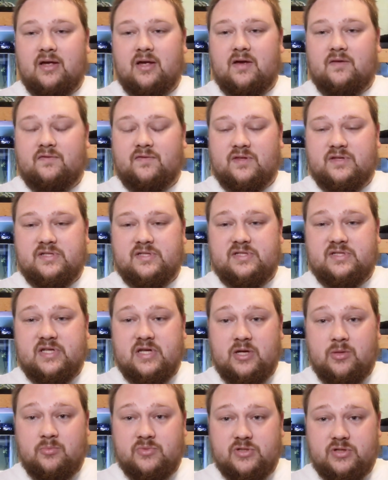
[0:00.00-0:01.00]
If the
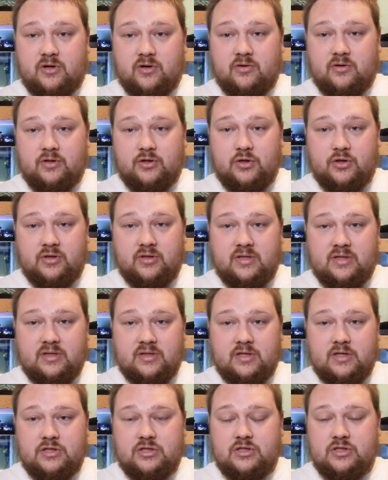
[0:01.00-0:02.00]
seams are in good
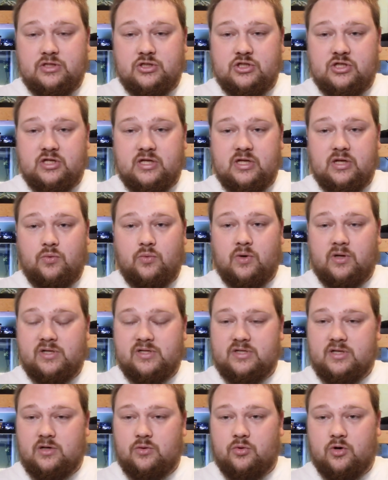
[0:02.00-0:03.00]
condition, GE1
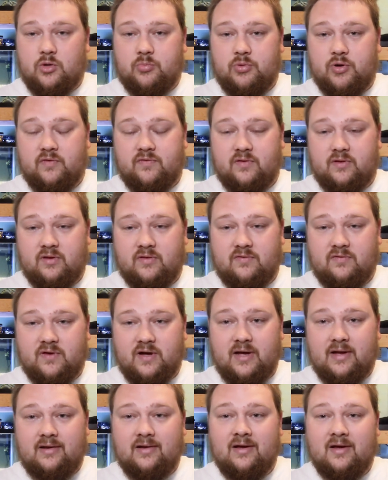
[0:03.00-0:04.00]
is going to work perfectly
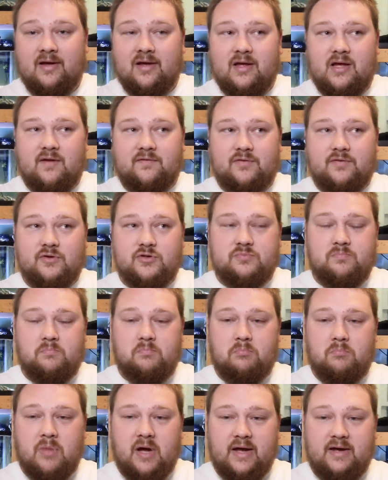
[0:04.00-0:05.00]
fine. If there's
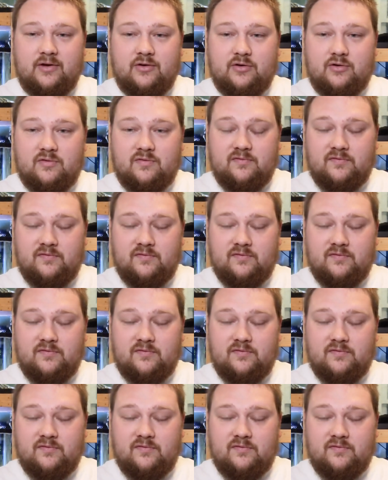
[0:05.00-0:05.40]
minor